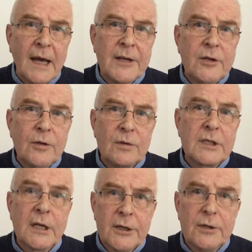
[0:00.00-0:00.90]
and who
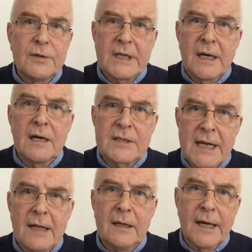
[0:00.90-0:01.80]
collude
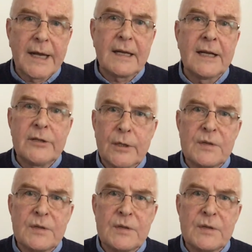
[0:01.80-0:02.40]
cartel-like and